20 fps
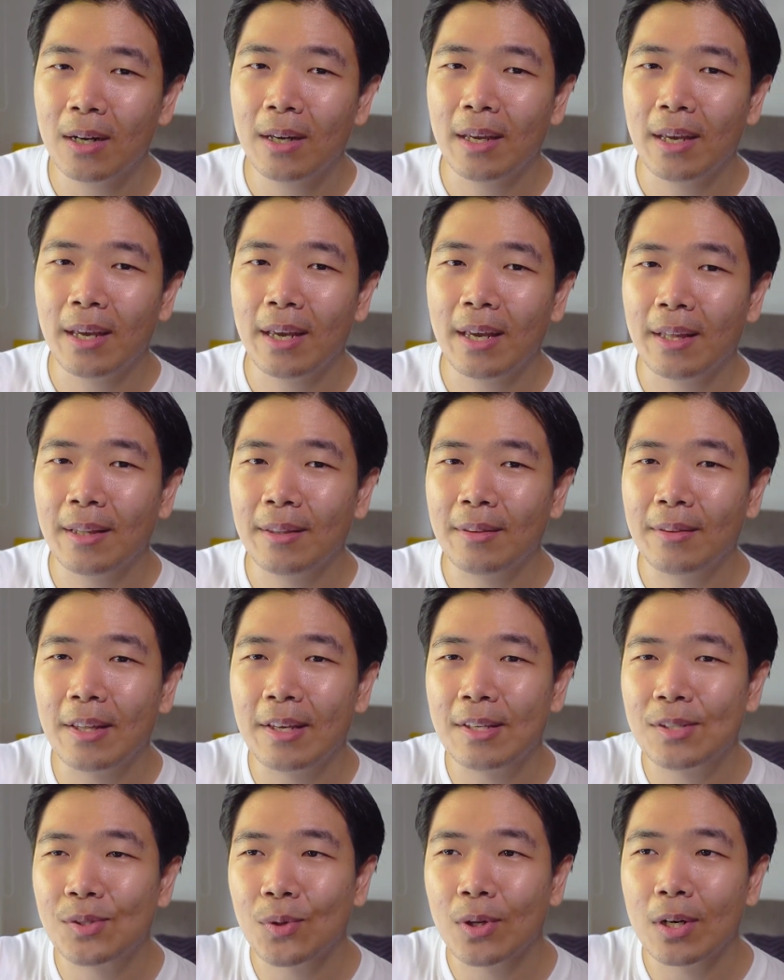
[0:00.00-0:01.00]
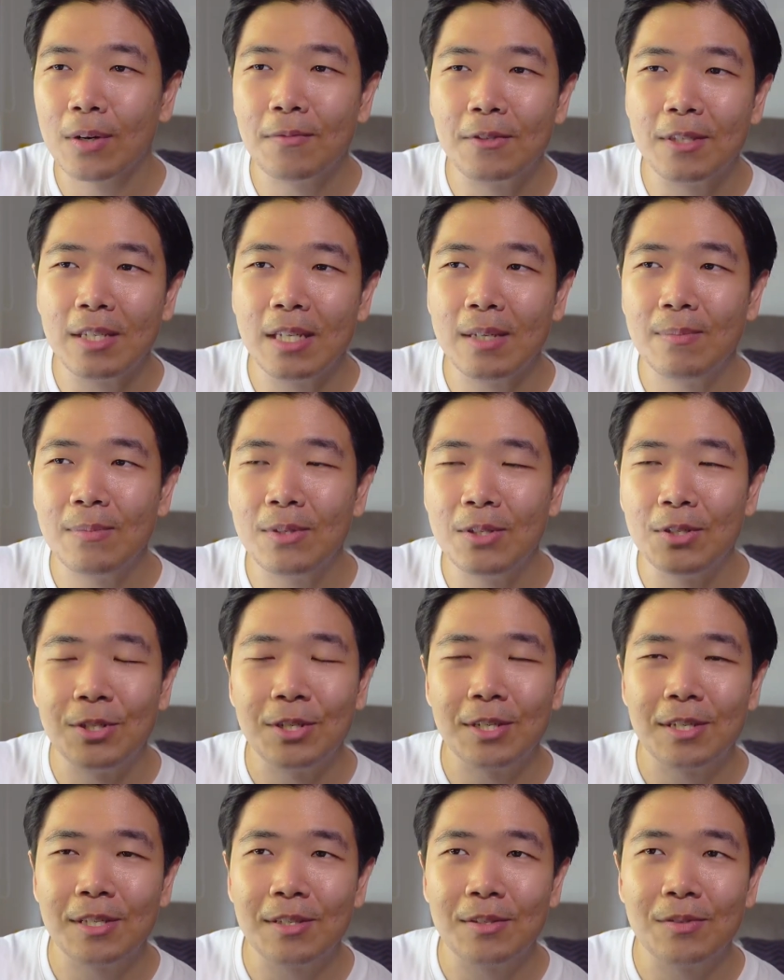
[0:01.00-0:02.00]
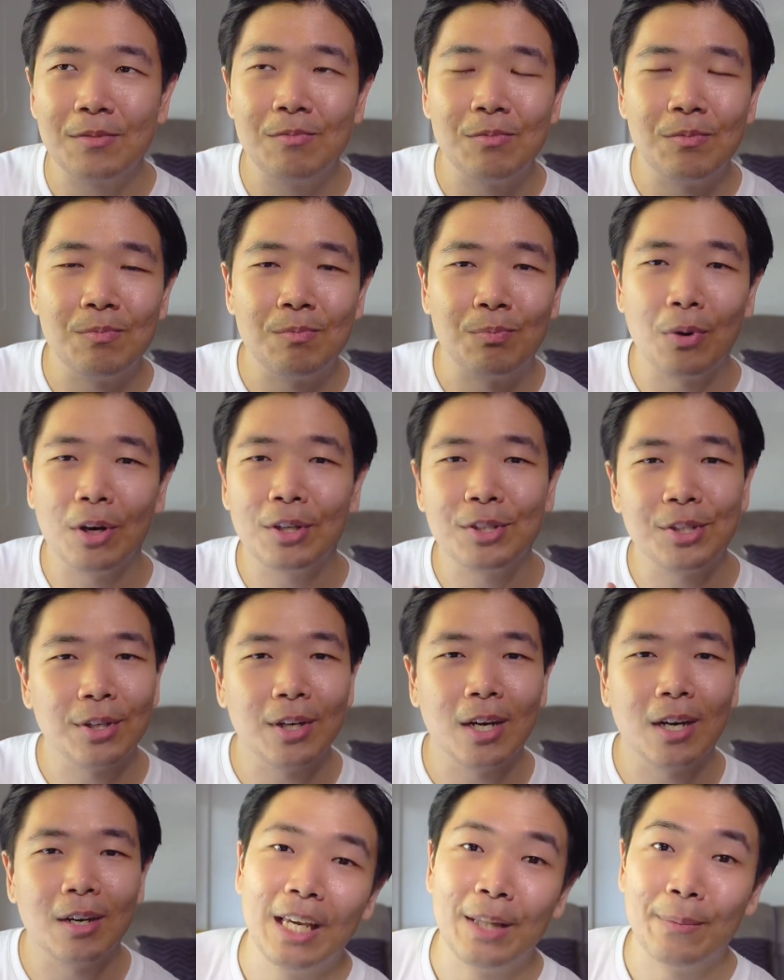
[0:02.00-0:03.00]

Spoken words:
and they sort of seem to just brush it off.